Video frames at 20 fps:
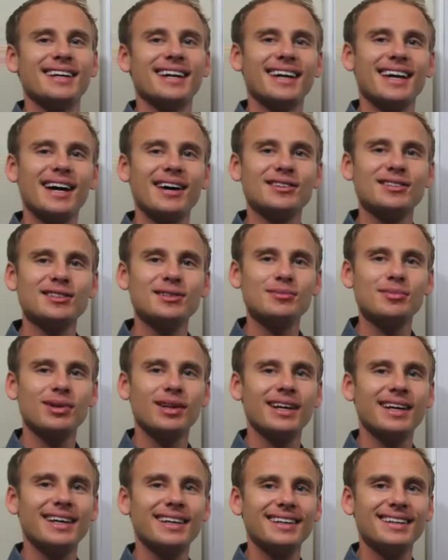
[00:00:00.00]

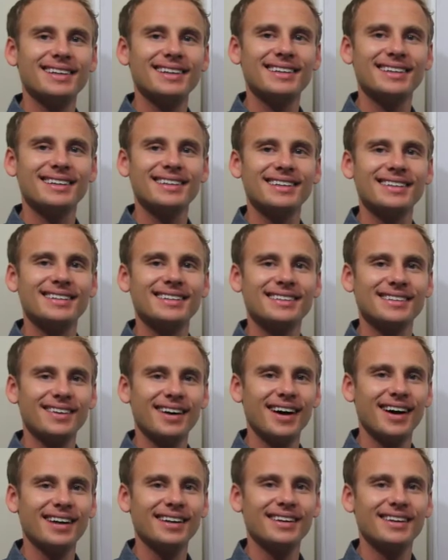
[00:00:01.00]

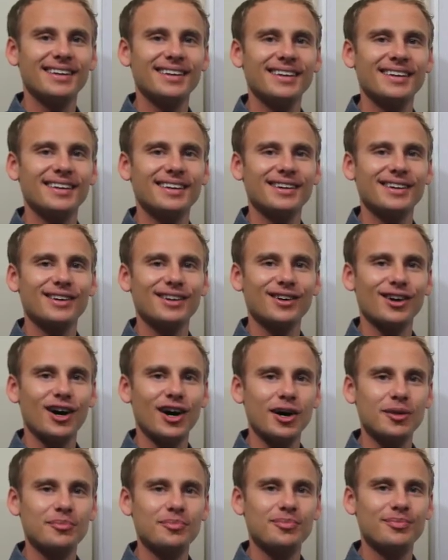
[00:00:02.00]

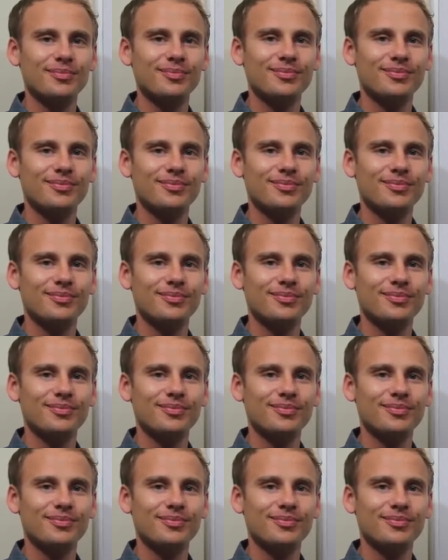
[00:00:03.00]
accountingplay.com.